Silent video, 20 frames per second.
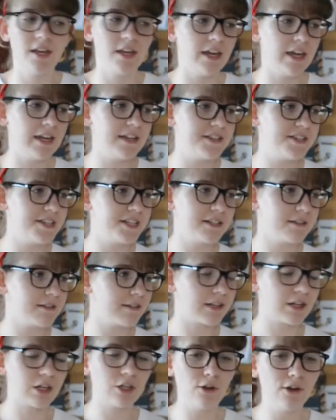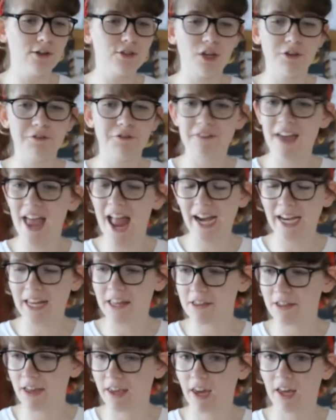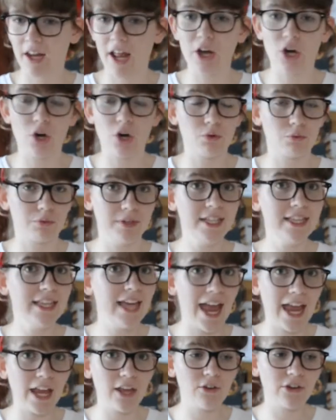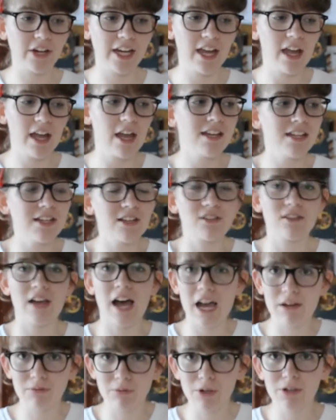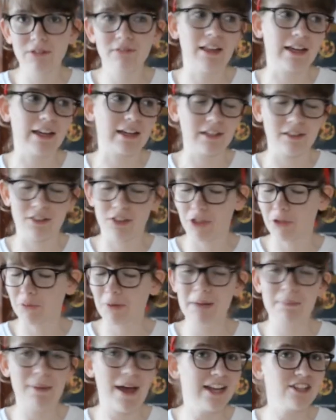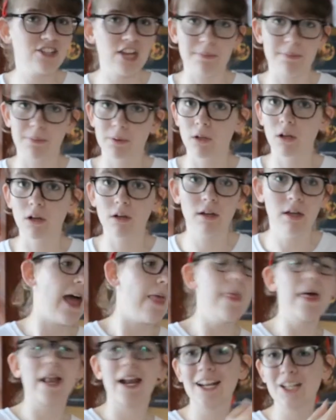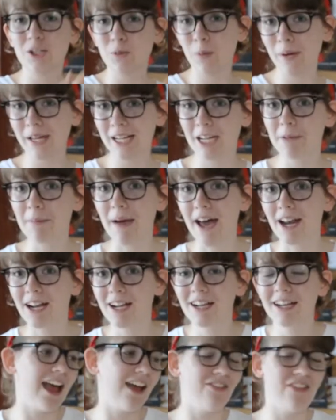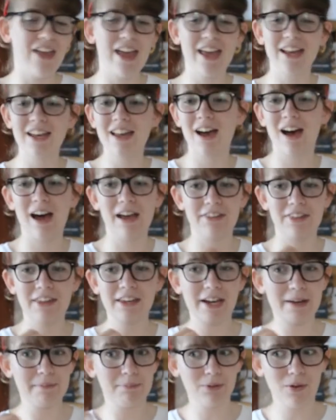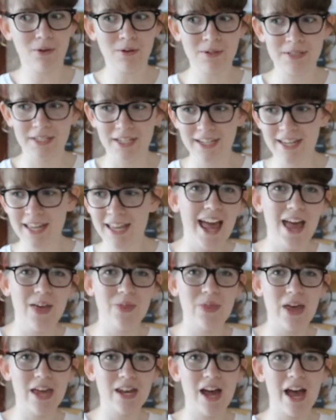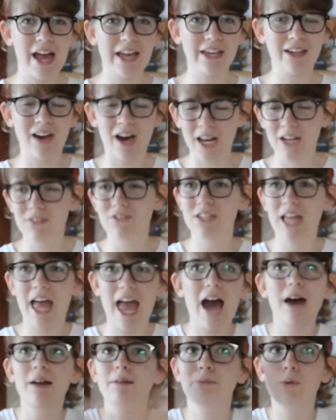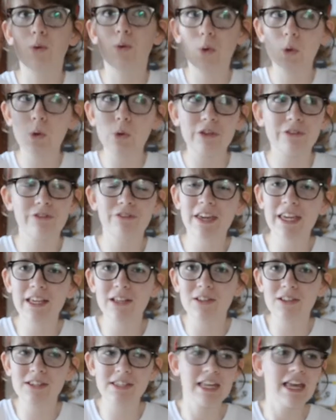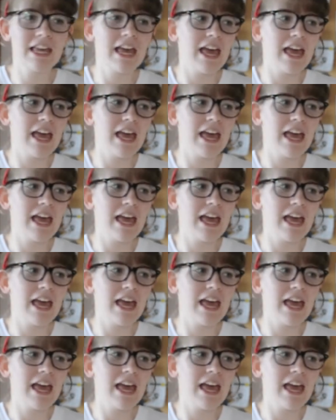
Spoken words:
It didn't close off anything and I got really angry. So I wrote like a 3-page epilogue, and then I tweeted about it, and then I think I blogged it, and then I kind of just outpoured all the feels,